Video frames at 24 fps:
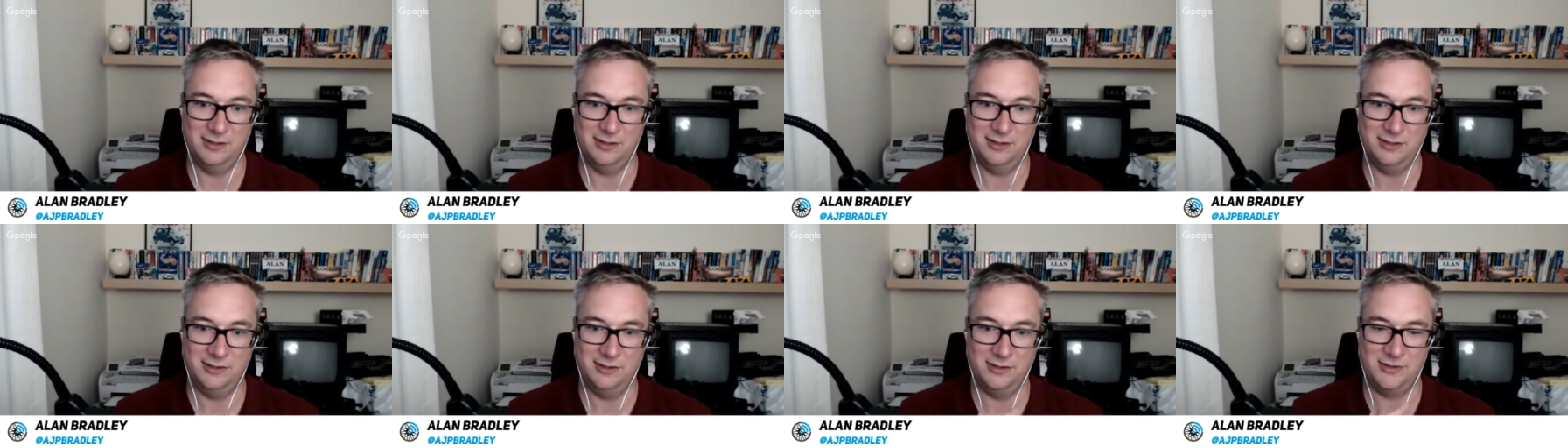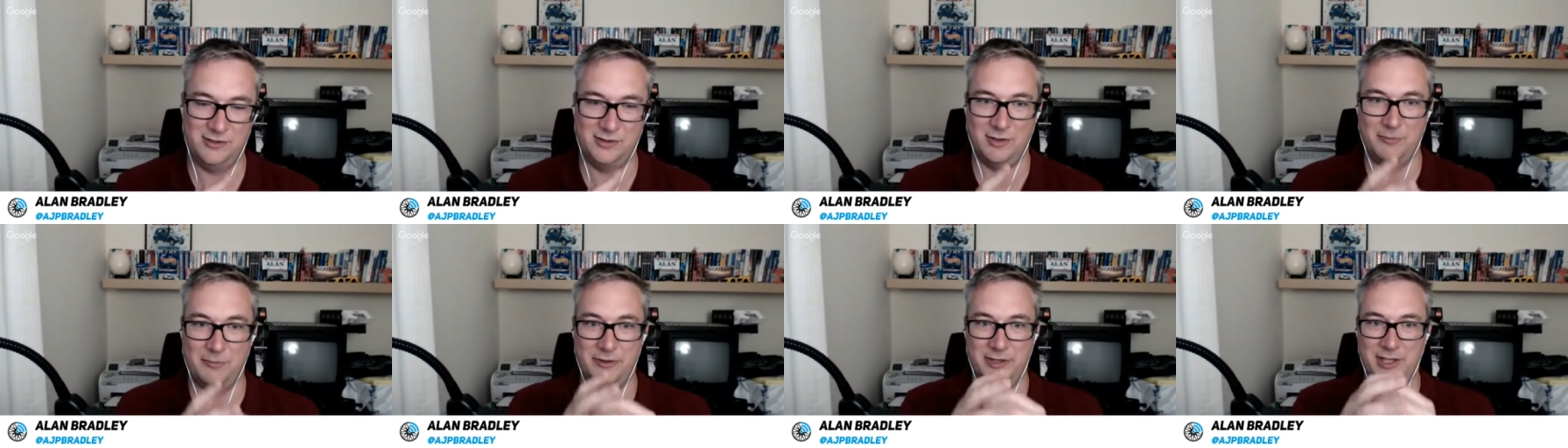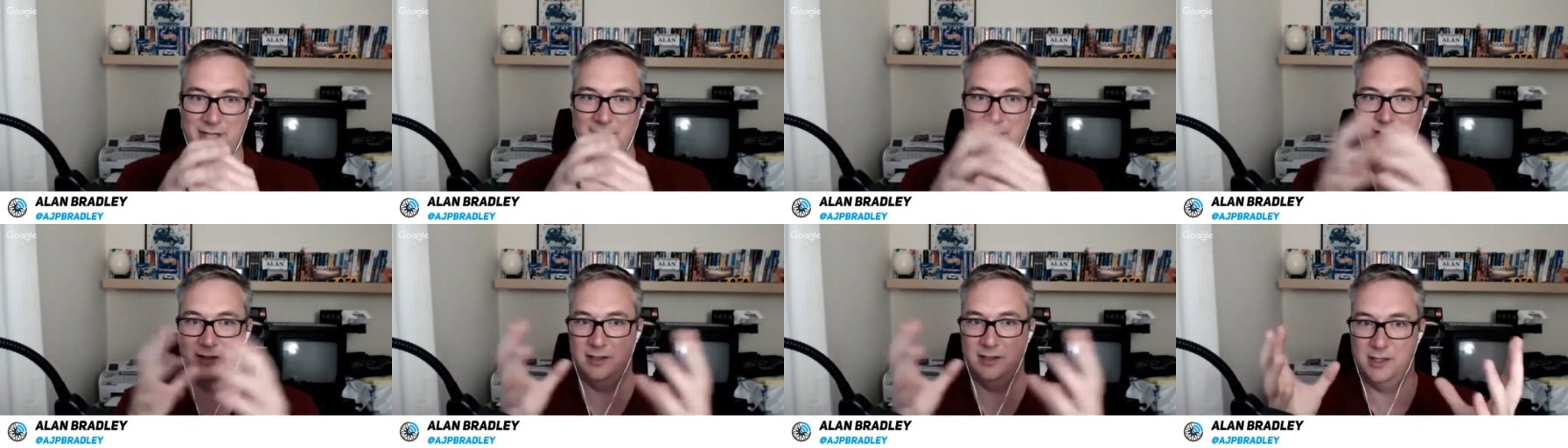
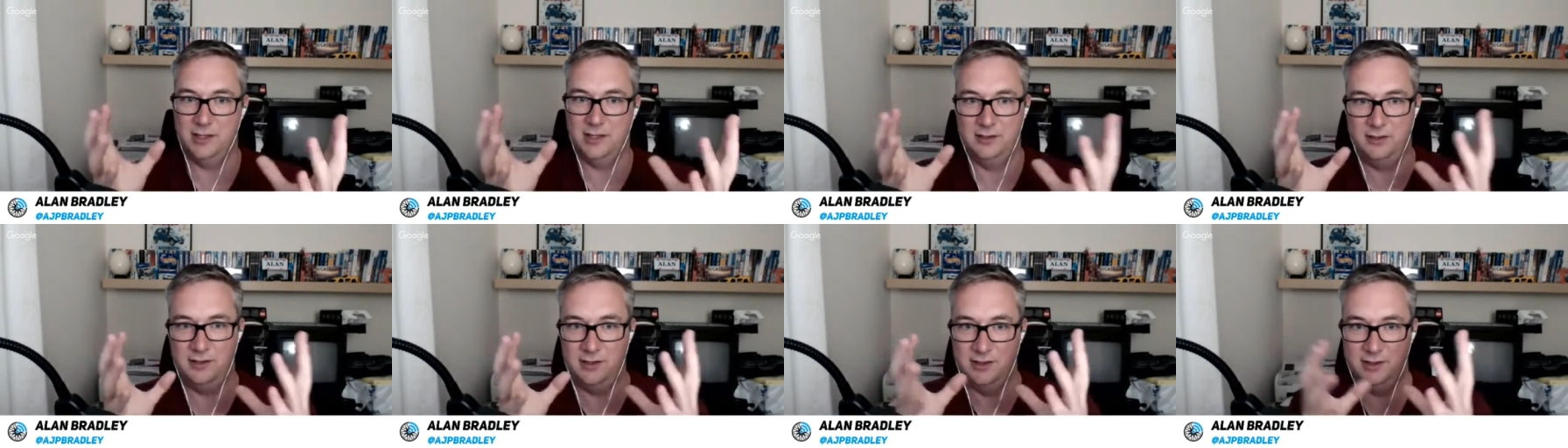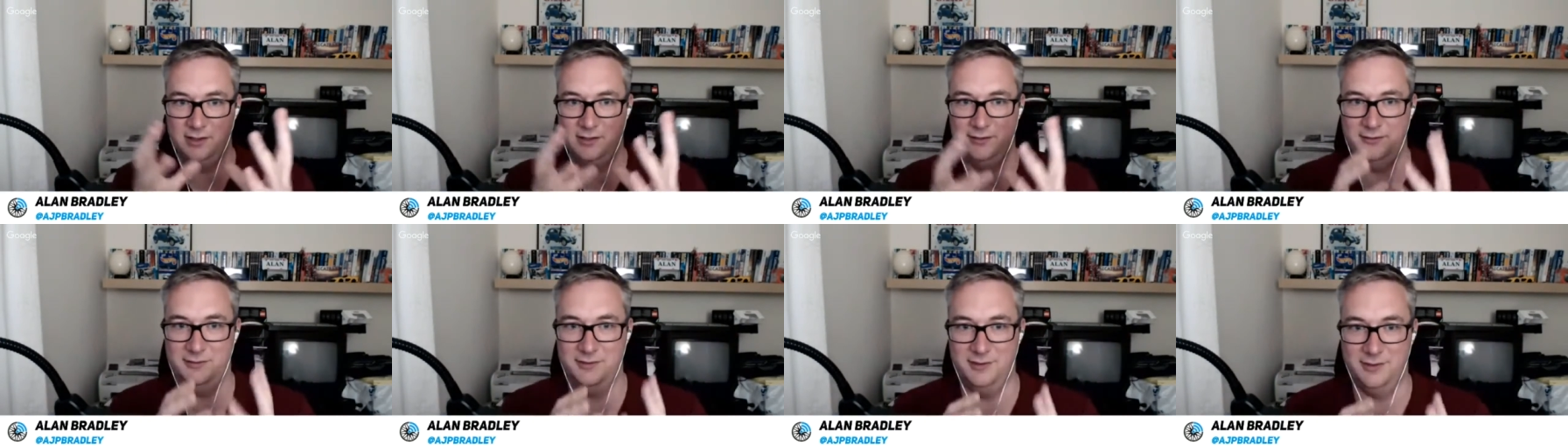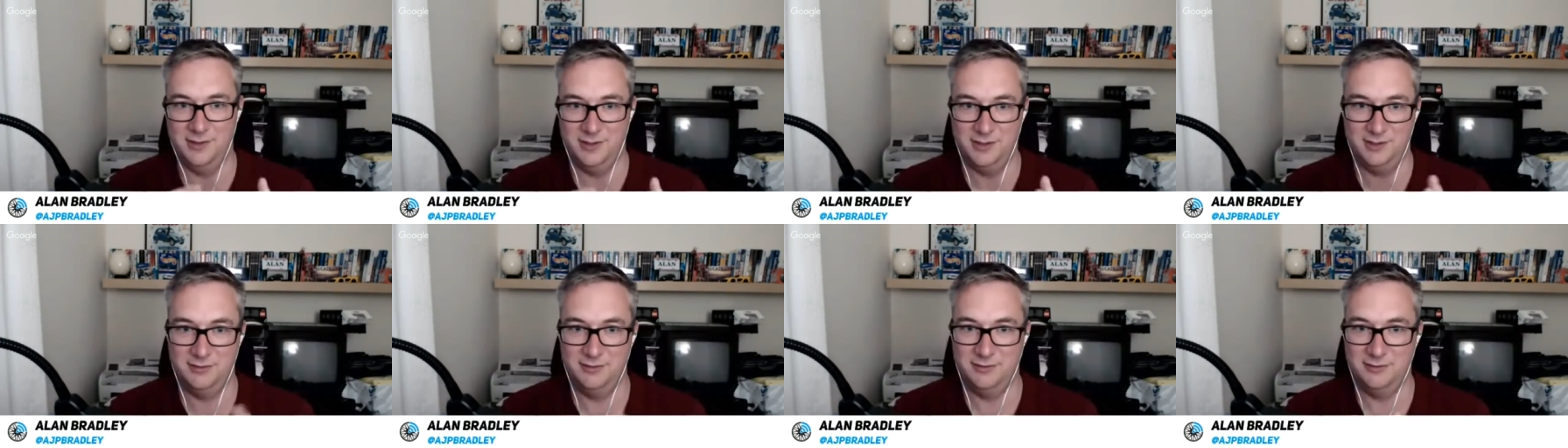something
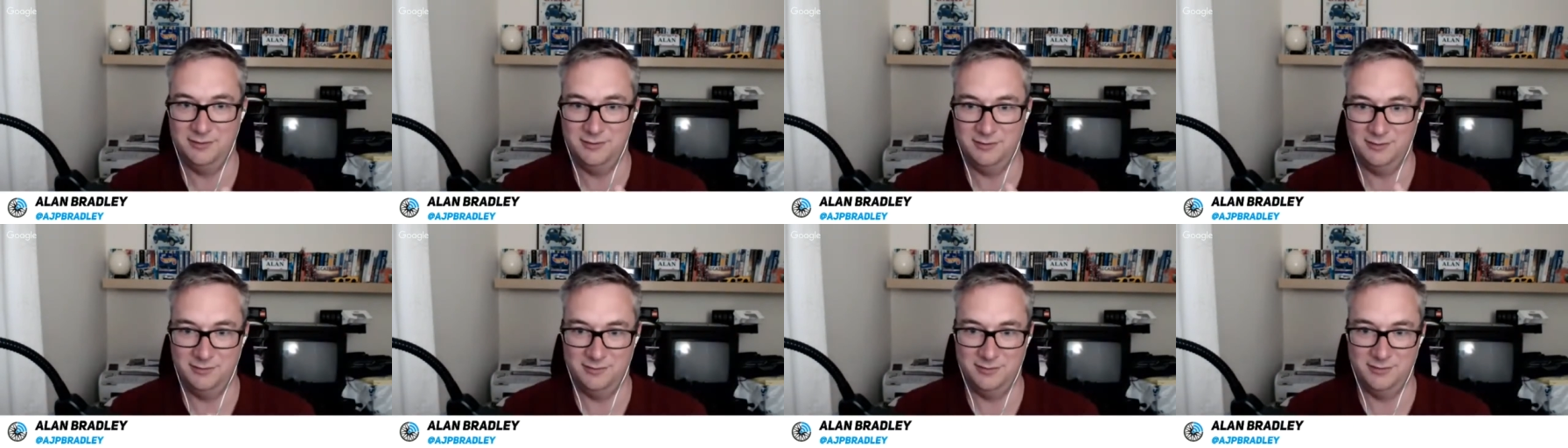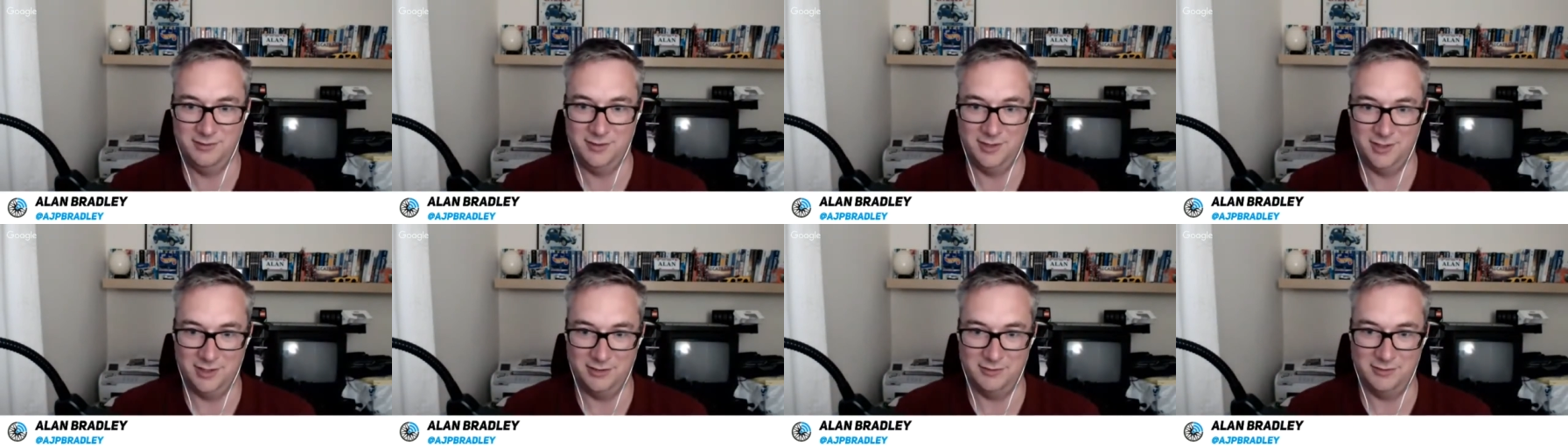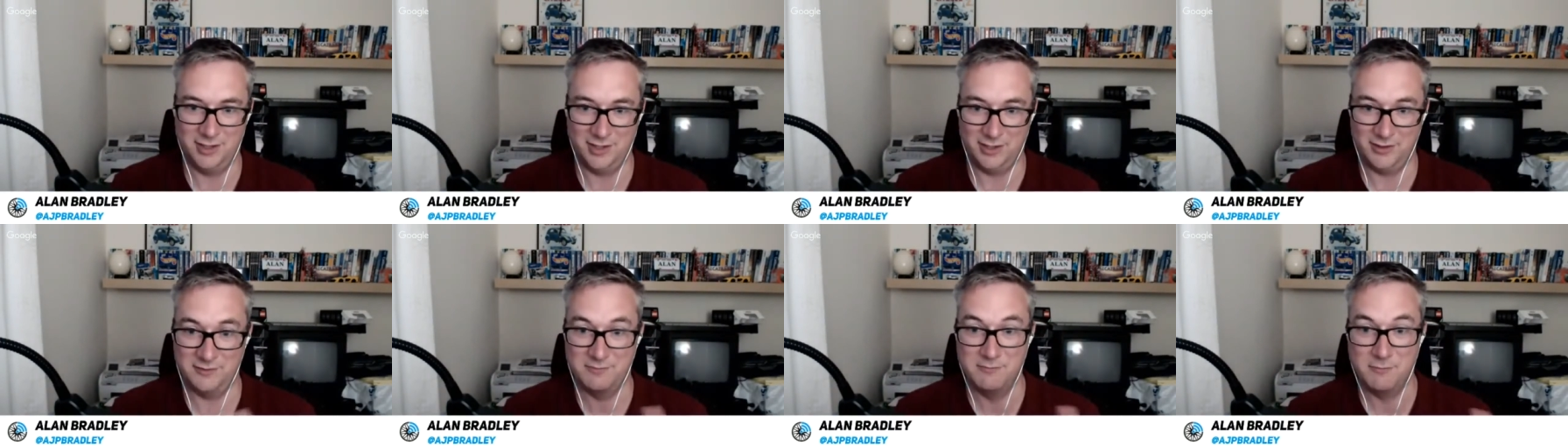that
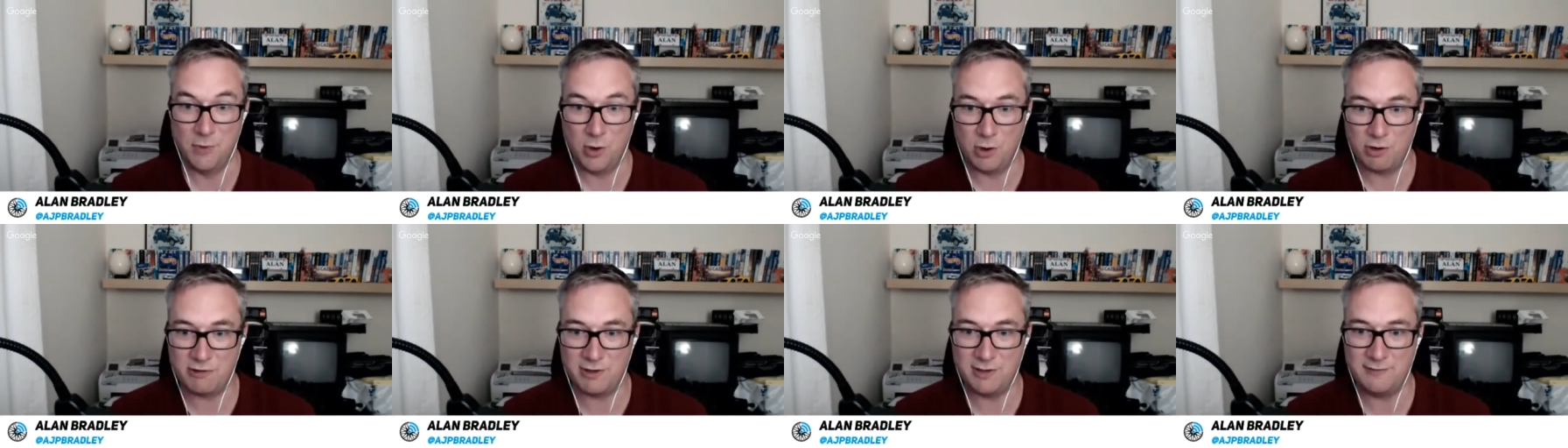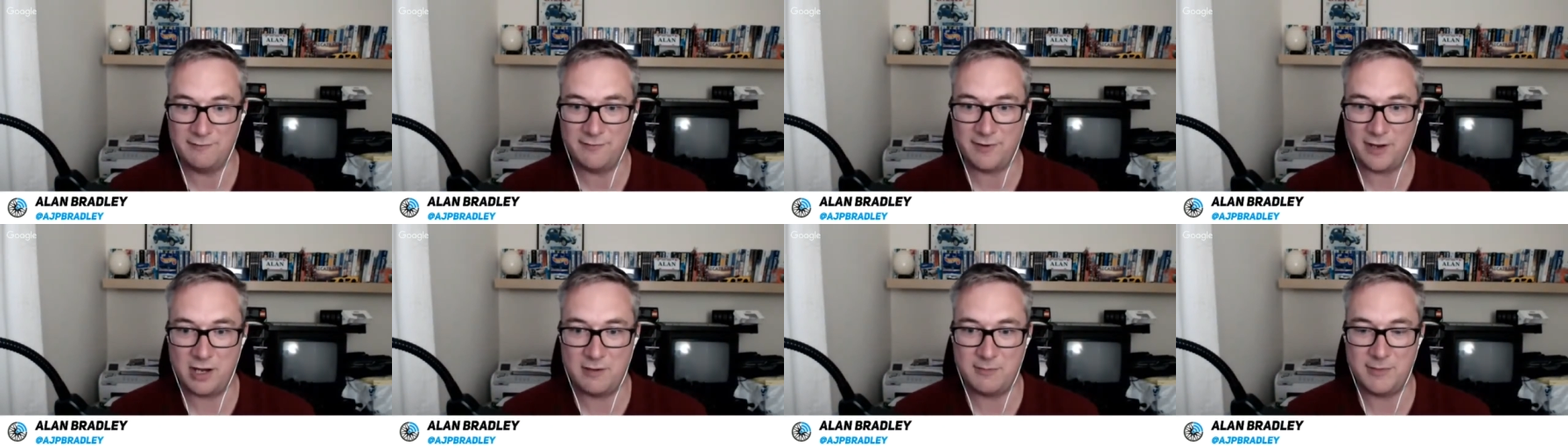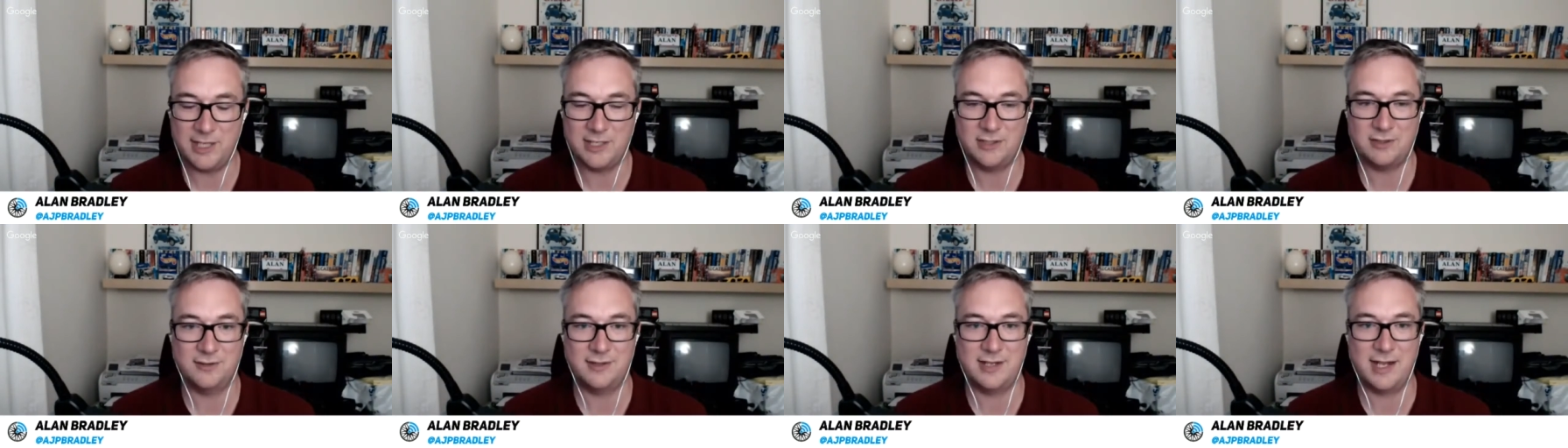does more
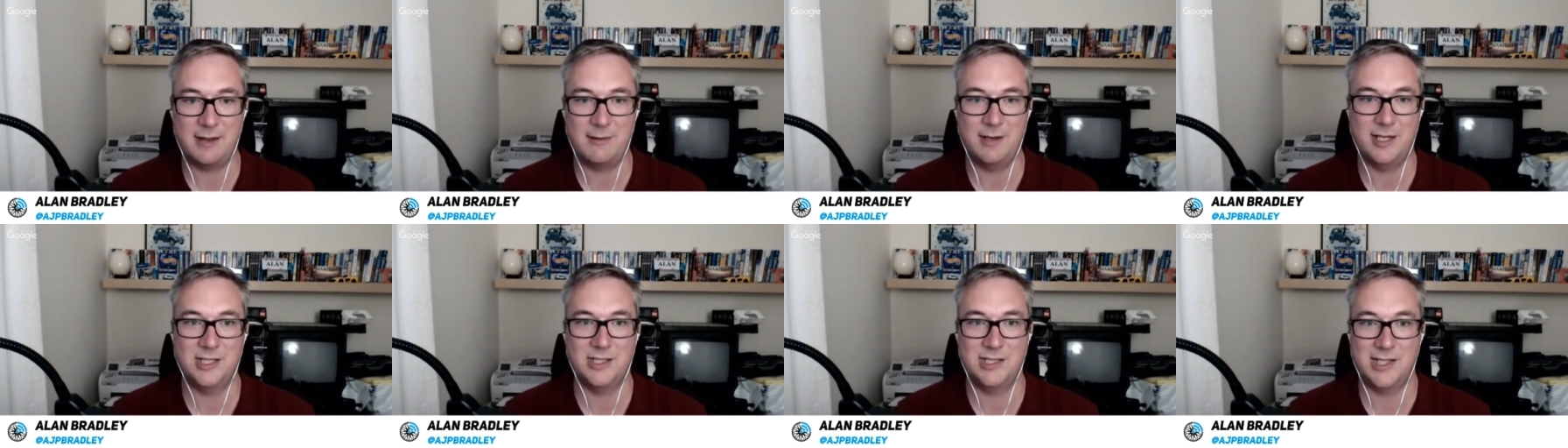environmental damage,